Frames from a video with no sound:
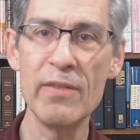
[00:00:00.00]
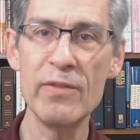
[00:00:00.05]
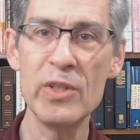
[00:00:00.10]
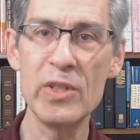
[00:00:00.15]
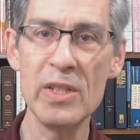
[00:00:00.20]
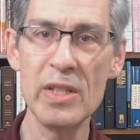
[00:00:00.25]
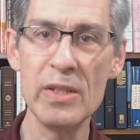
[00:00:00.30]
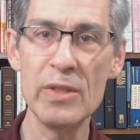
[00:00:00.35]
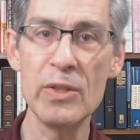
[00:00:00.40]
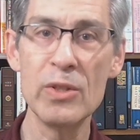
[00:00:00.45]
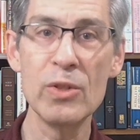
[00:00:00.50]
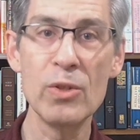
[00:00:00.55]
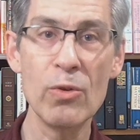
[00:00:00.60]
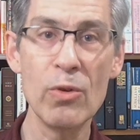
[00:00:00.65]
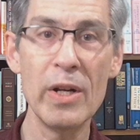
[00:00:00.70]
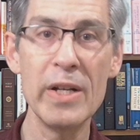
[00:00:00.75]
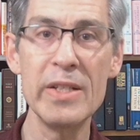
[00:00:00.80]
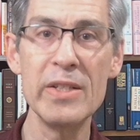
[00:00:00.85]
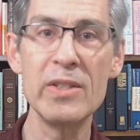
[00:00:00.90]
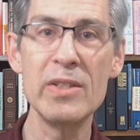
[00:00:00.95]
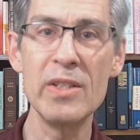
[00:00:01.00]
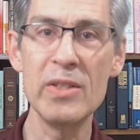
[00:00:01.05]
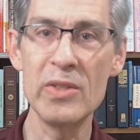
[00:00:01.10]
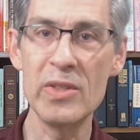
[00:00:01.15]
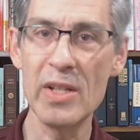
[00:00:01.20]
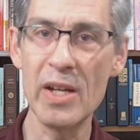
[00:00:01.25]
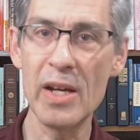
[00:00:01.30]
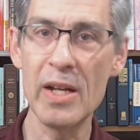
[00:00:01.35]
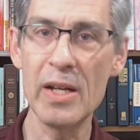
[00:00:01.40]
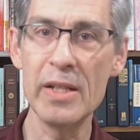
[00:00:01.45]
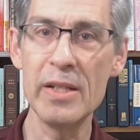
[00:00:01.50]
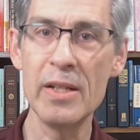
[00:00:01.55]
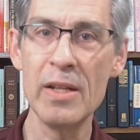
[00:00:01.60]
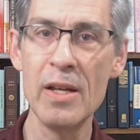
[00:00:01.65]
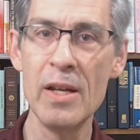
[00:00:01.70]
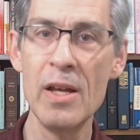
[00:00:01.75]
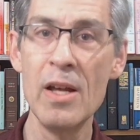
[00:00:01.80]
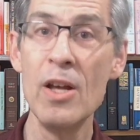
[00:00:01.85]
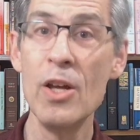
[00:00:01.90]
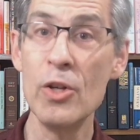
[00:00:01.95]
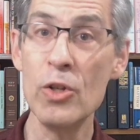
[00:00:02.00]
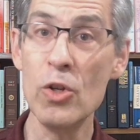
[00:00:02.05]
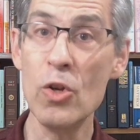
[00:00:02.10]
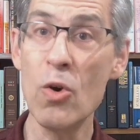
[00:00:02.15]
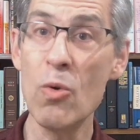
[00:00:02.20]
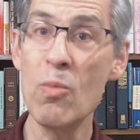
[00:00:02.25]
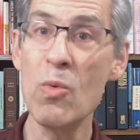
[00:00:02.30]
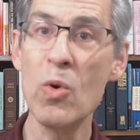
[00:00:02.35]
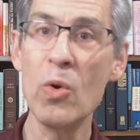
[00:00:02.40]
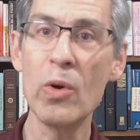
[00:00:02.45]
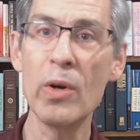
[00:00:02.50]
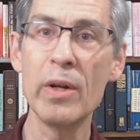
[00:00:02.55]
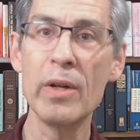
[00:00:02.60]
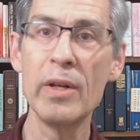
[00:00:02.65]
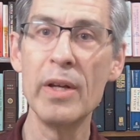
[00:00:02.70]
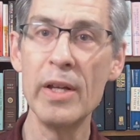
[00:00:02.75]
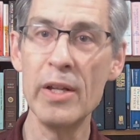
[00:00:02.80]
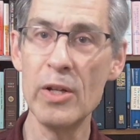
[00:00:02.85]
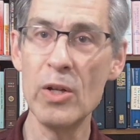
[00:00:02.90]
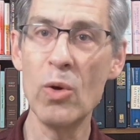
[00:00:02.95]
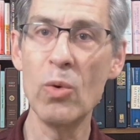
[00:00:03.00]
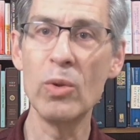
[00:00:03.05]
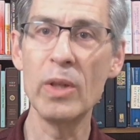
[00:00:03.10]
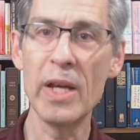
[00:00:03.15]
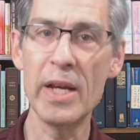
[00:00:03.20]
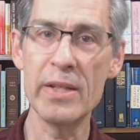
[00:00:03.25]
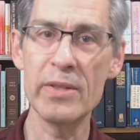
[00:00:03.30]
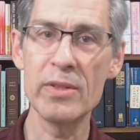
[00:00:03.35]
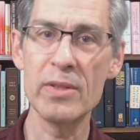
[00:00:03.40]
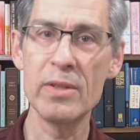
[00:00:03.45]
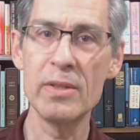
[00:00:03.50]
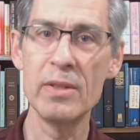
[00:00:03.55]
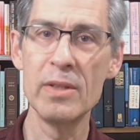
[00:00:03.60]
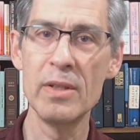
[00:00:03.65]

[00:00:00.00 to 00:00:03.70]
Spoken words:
sins Christ has died, no more and no less.